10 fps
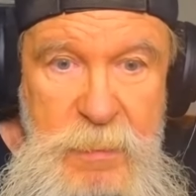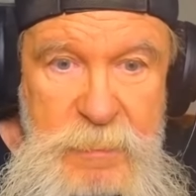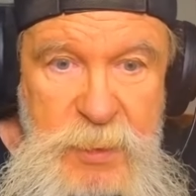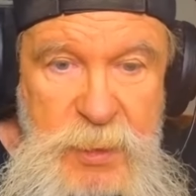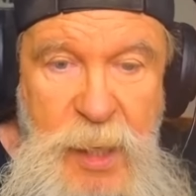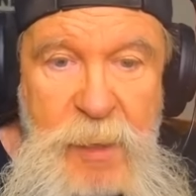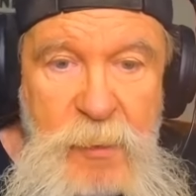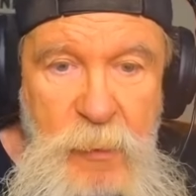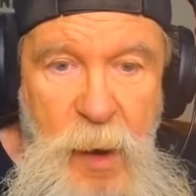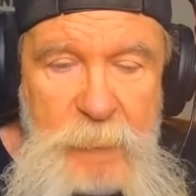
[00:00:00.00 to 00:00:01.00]

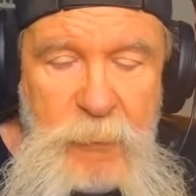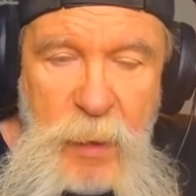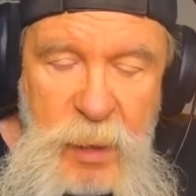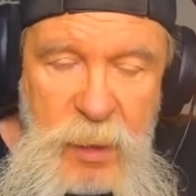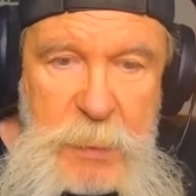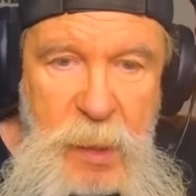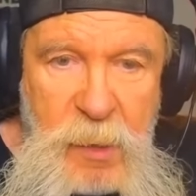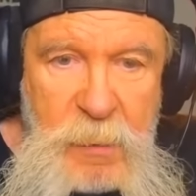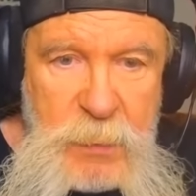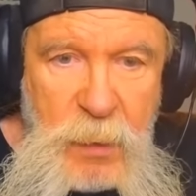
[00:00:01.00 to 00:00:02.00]
standard operating
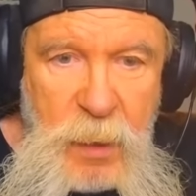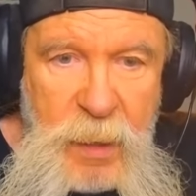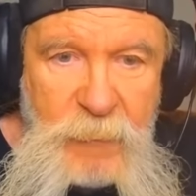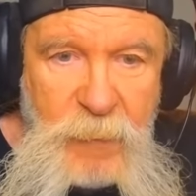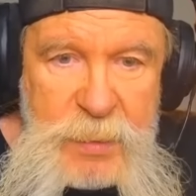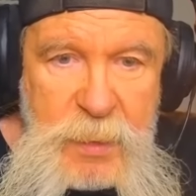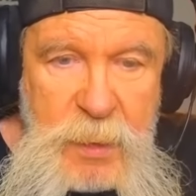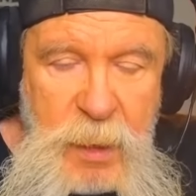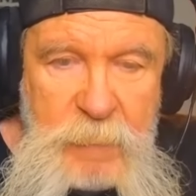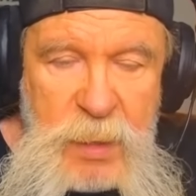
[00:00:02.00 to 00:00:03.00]
fare for a lot of wrestling
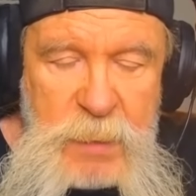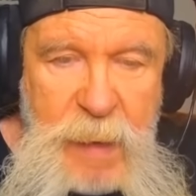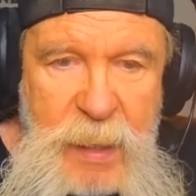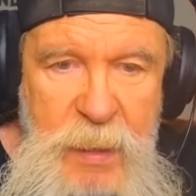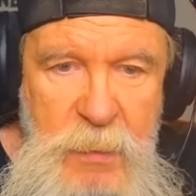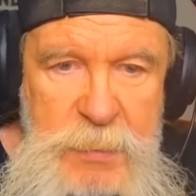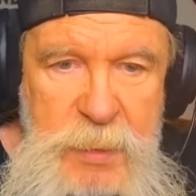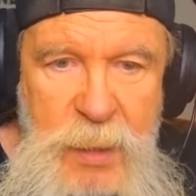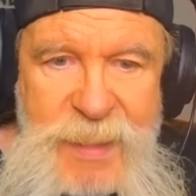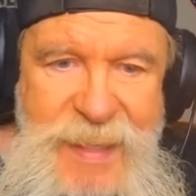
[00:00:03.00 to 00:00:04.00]
companies back in those
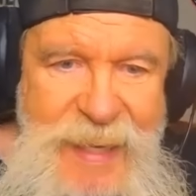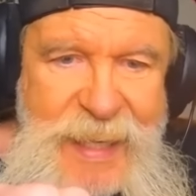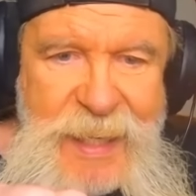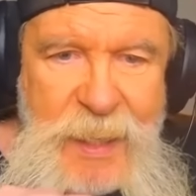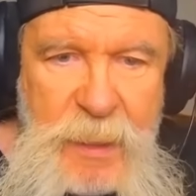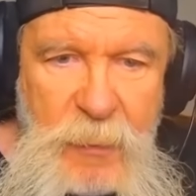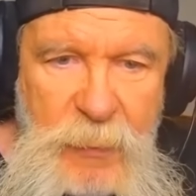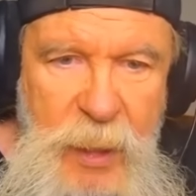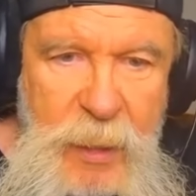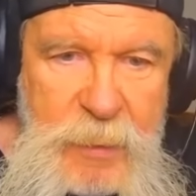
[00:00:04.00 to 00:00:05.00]
days. He didn't know
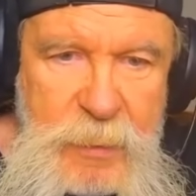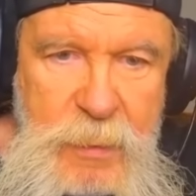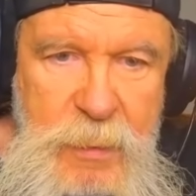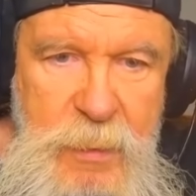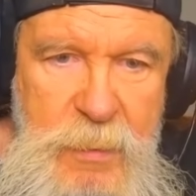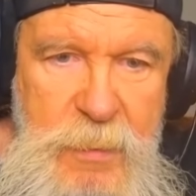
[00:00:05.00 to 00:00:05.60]
that. Uh-huh.